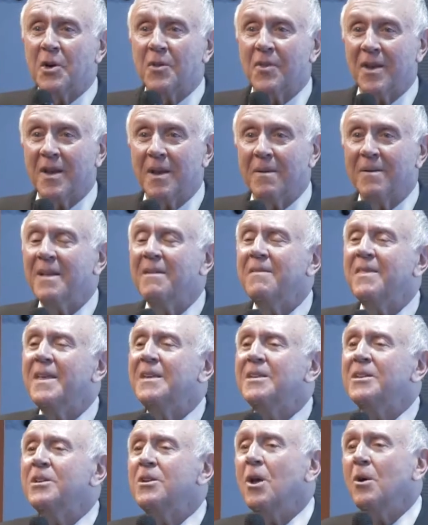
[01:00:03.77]
will think of it.
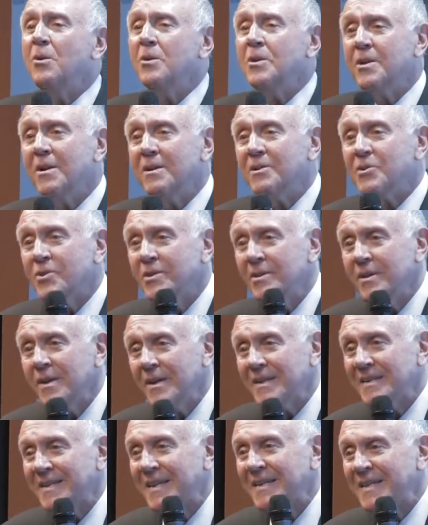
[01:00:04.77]
There's no such
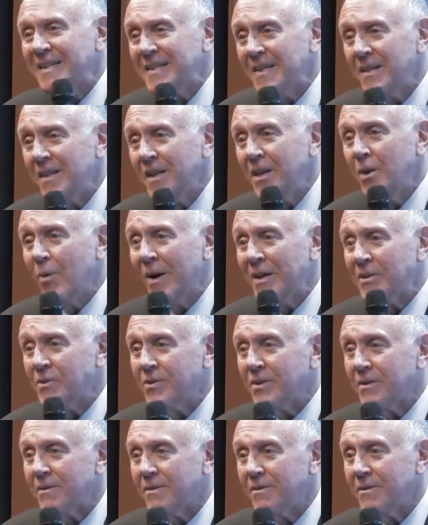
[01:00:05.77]
thing as a silly
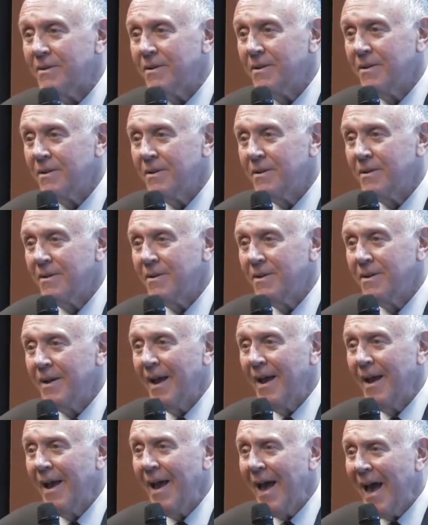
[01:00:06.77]
question.
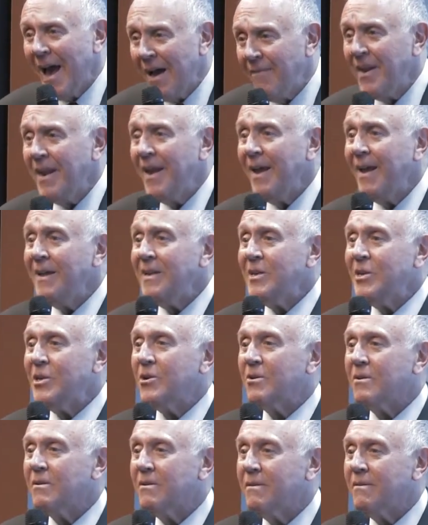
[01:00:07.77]
Have an
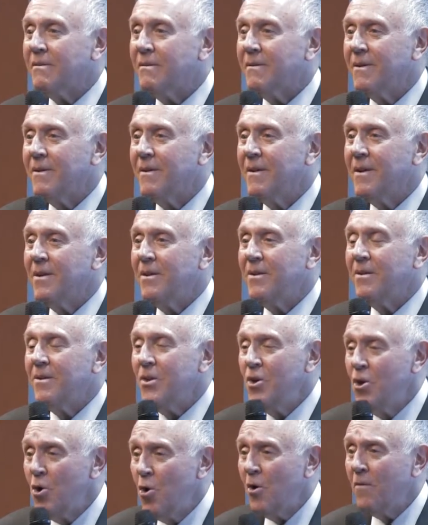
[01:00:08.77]
answer
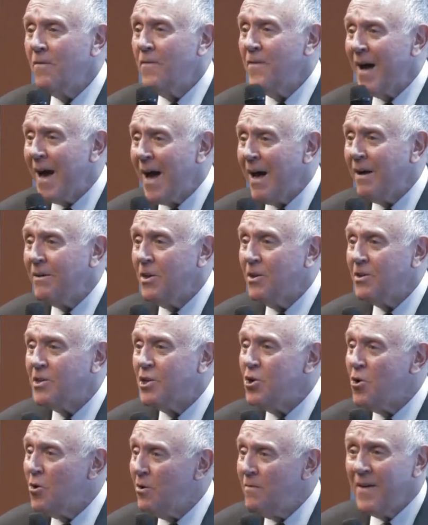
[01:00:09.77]
your value,
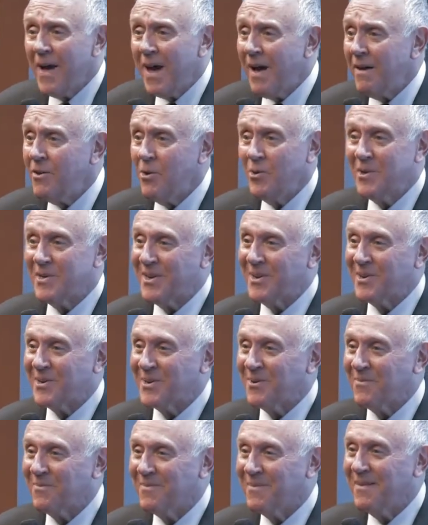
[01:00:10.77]
it's your value
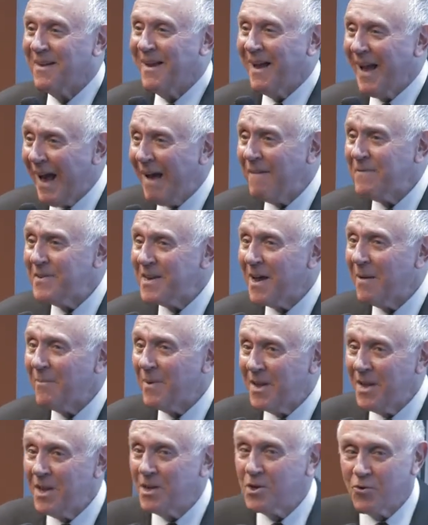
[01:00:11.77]
system. Have
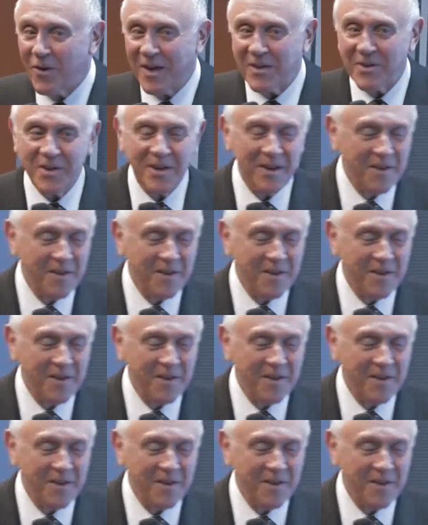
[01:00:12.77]
somebody address